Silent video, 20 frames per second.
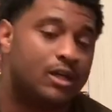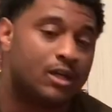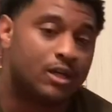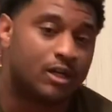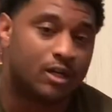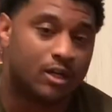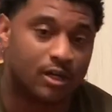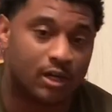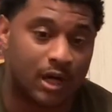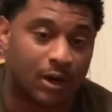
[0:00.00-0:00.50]

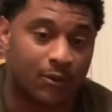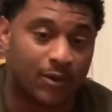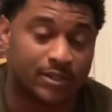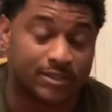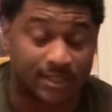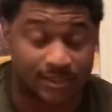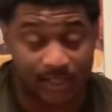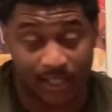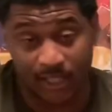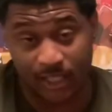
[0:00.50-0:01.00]
I want to
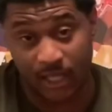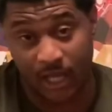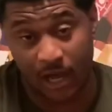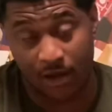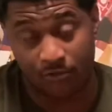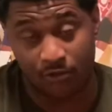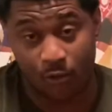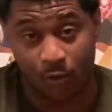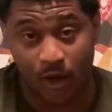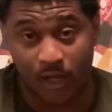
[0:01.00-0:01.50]
thank y'all
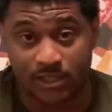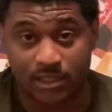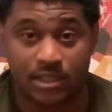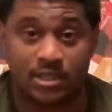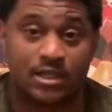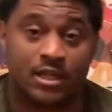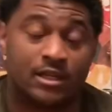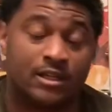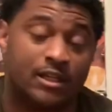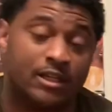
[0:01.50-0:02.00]
for watching
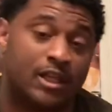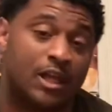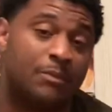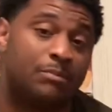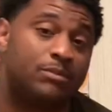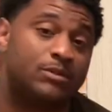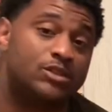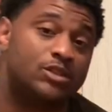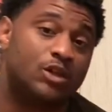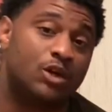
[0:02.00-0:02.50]
another
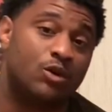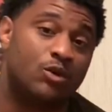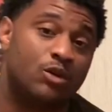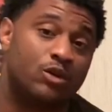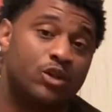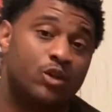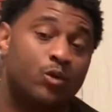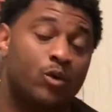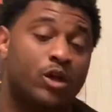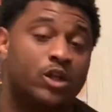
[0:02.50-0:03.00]
episode on
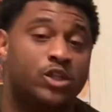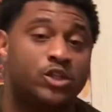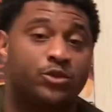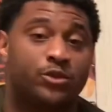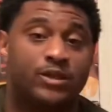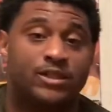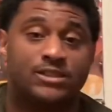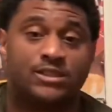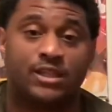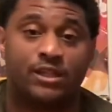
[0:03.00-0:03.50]
the Wild
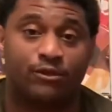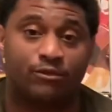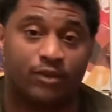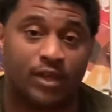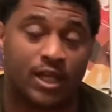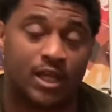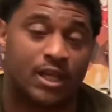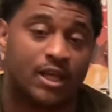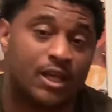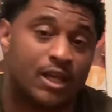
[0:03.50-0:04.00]
Dreams
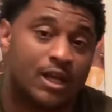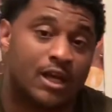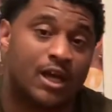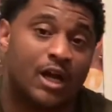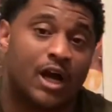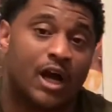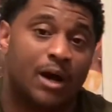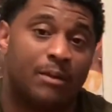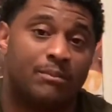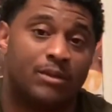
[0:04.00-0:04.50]
TV.
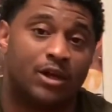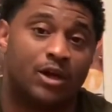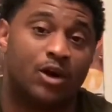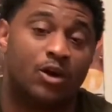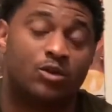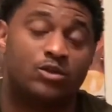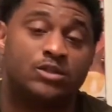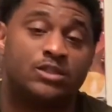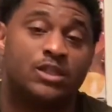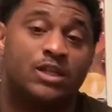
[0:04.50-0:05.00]
I'm your
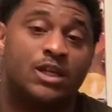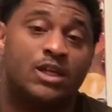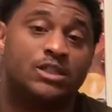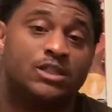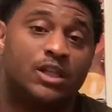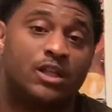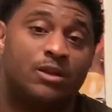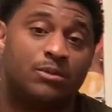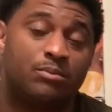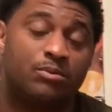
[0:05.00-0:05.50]
host,
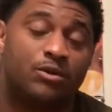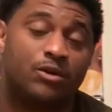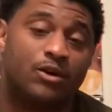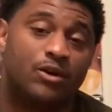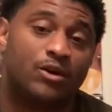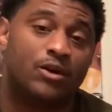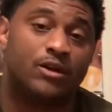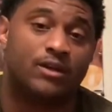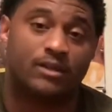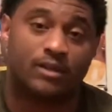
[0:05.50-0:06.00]
Jalen
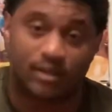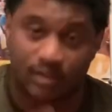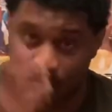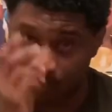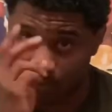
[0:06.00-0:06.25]
Pullard, and I'm